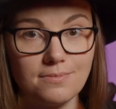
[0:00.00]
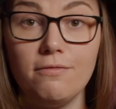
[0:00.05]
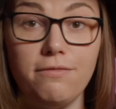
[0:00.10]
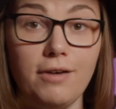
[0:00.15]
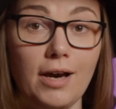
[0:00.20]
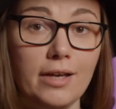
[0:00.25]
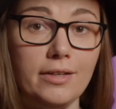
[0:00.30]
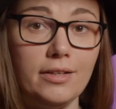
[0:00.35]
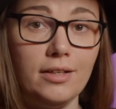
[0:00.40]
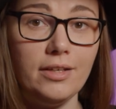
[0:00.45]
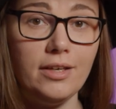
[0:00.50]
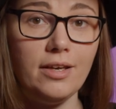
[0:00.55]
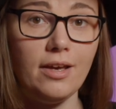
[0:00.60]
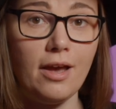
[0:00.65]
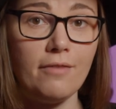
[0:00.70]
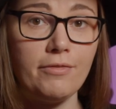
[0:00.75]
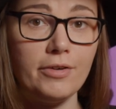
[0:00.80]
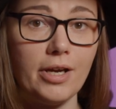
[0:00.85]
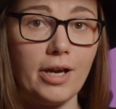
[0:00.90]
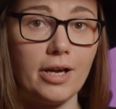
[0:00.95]
Finally,
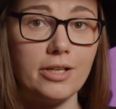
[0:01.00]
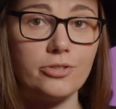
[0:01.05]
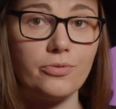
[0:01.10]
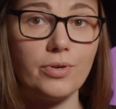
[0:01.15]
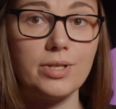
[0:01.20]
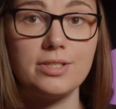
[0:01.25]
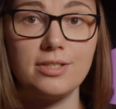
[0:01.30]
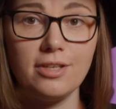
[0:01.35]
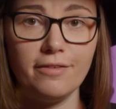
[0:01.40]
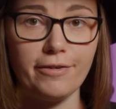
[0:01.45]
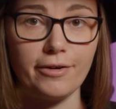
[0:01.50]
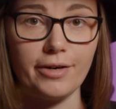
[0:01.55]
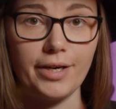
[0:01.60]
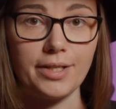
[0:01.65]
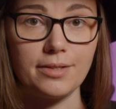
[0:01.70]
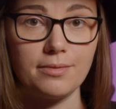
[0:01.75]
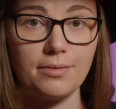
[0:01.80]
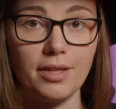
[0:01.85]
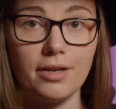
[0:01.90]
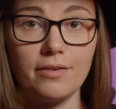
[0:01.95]
every country is
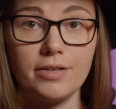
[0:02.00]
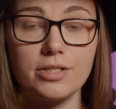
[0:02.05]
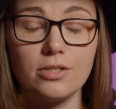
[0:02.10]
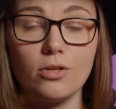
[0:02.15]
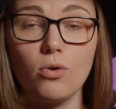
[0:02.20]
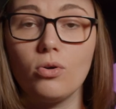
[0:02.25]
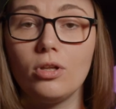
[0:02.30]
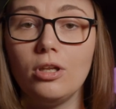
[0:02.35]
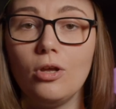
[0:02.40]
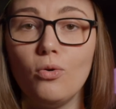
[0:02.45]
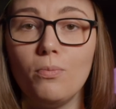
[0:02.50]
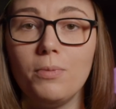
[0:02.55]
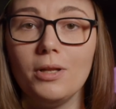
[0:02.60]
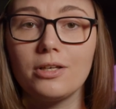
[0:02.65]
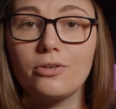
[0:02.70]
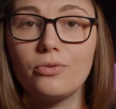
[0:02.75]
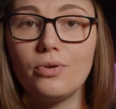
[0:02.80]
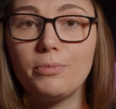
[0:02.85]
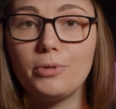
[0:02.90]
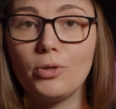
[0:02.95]
different. There is no
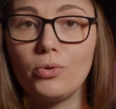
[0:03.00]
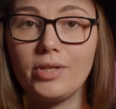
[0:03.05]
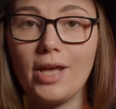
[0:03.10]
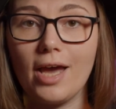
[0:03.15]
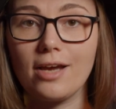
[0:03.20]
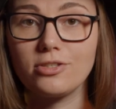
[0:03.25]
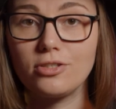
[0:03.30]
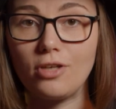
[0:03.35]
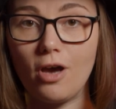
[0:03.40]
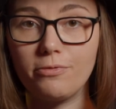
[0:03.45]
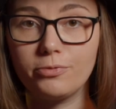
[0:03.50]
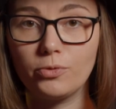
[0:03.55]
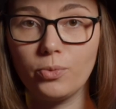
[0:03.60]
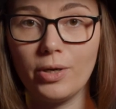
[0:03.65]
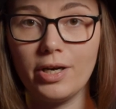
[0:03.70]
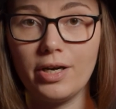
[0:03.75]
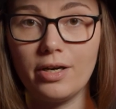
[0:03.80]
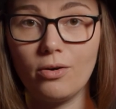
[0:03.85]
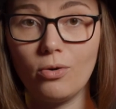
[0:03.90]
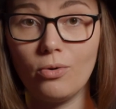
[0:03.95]
global crypto tax
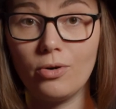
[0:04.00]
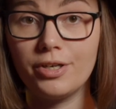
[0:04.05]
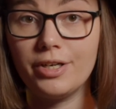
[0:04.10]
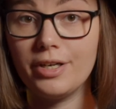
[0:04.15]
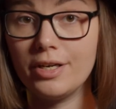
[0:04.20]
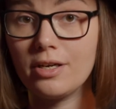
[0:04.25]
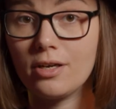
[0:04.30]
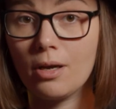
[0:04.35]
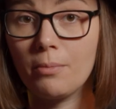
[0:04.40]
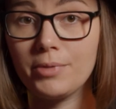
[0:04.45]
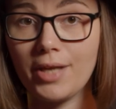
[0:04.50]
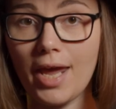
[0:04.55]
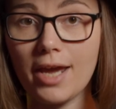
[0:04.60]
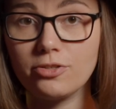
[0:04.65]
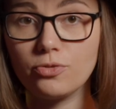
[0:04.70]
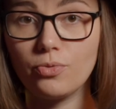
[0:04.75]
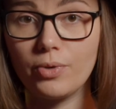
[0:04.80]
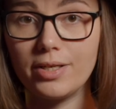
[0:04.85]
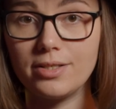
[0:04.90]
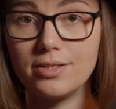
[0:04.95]
software or income
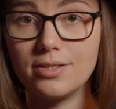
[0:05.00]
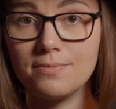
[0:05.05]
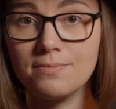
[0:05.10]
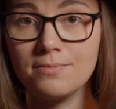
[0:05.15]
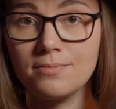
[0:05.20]
tax rates.